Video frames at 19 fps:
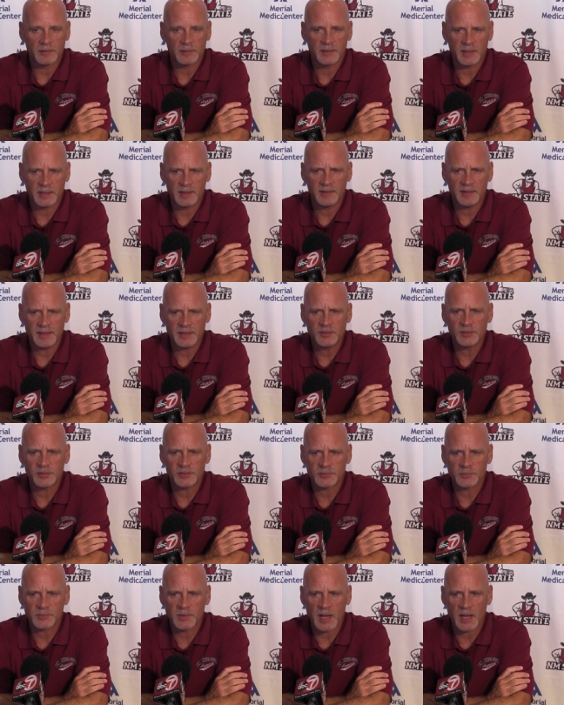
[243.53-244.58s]
And they
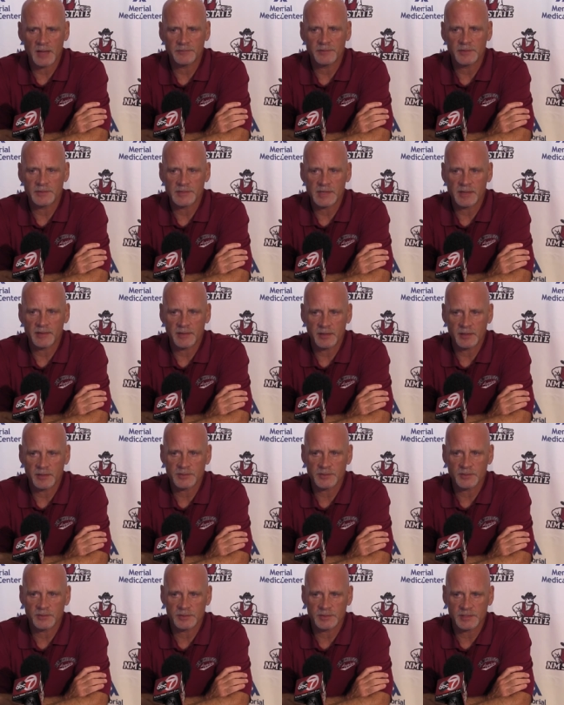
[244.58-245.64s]
took some confidence out of the
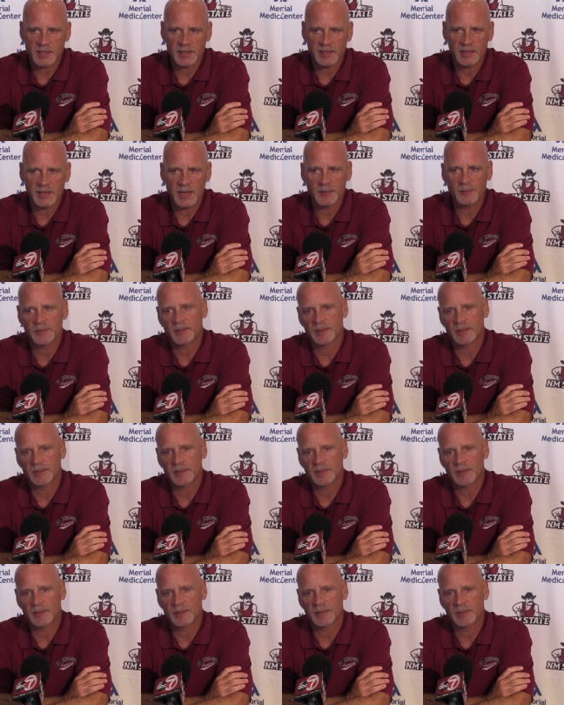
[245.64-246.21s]
Arizona State game.